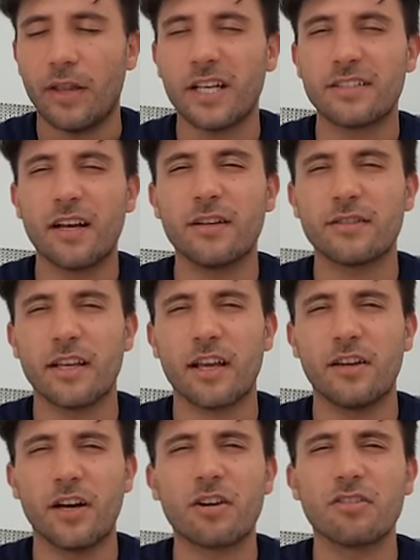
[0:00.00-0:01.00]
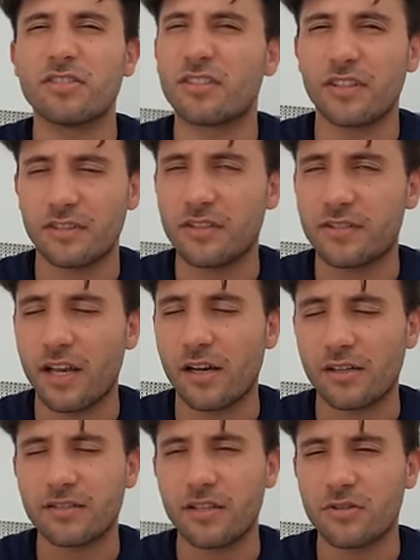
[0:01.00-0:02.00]
That sounds like a Knuckles thing to say. I'm gonna
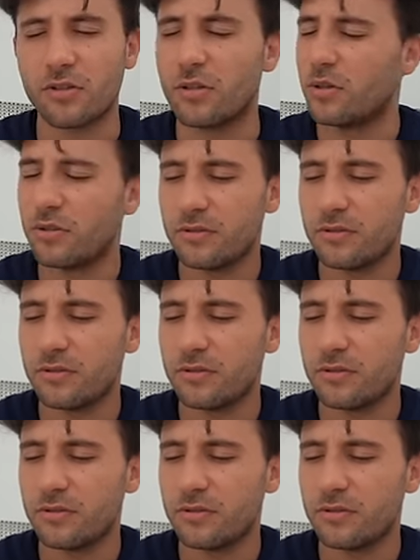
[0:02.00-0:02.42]
say true.